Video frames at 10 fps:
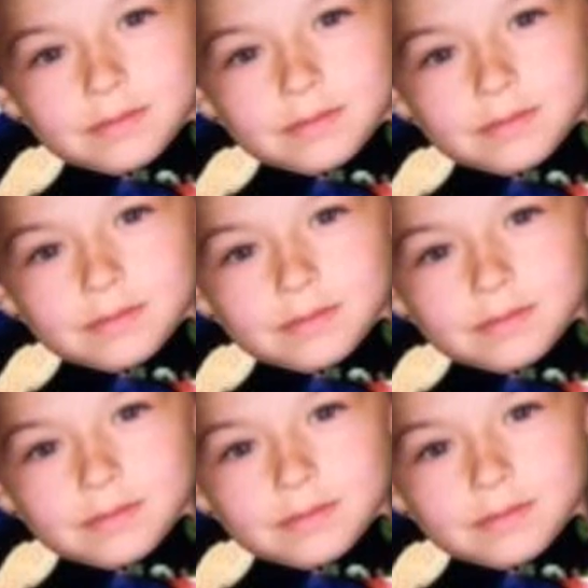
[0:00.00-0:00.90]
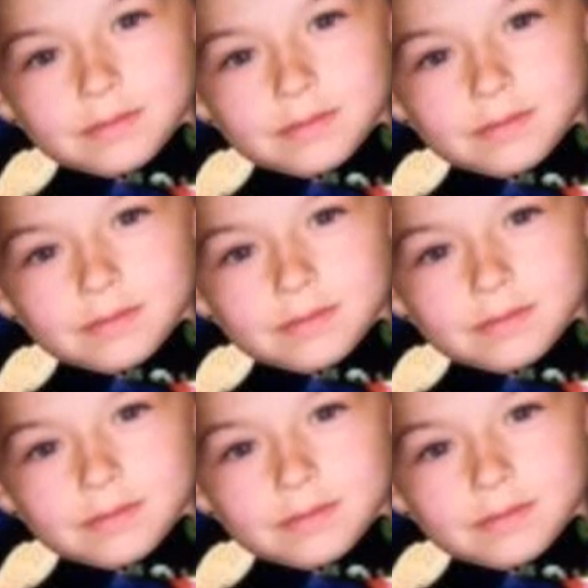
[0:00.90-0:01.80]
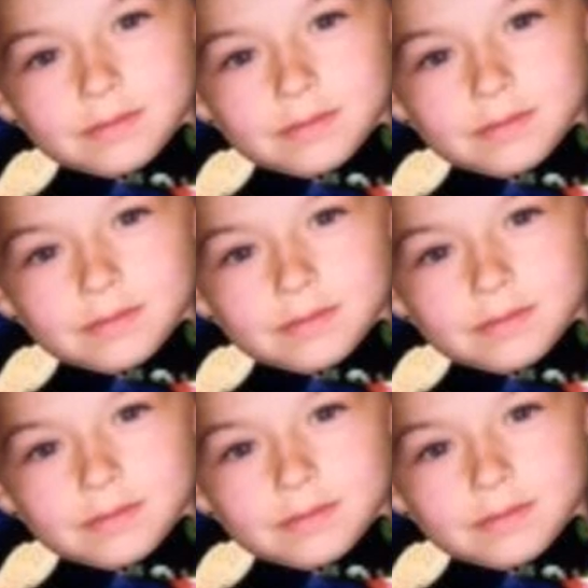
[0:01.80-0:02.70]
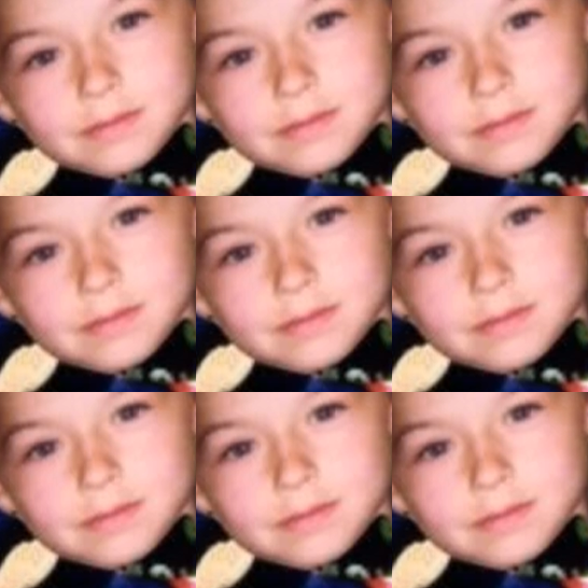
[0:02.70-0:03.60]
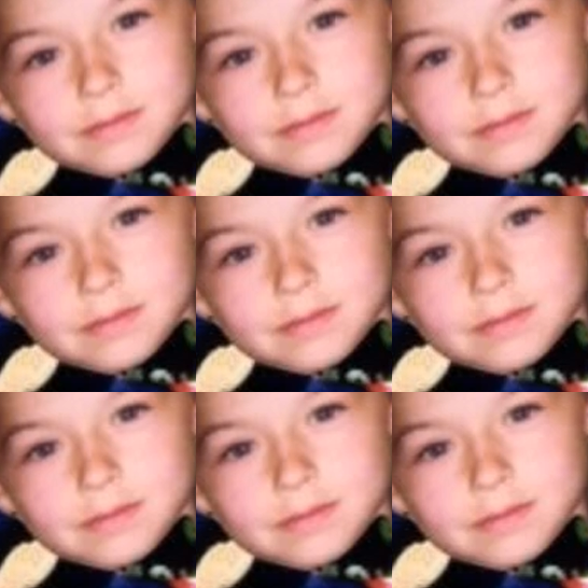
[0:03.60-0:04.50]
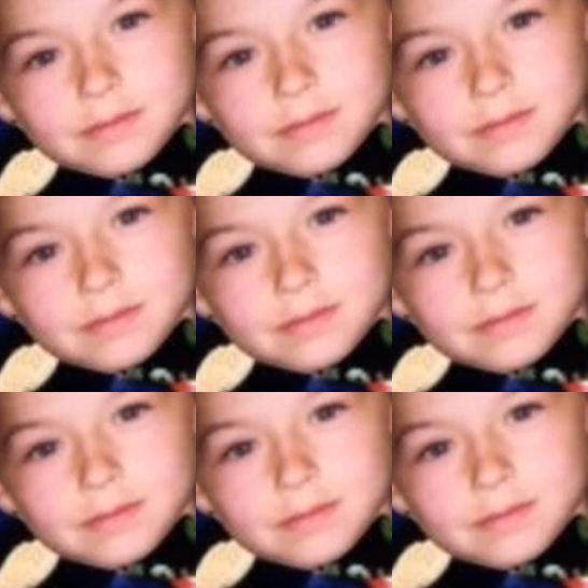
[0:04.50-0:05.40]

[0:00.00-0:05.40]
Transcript: (silent)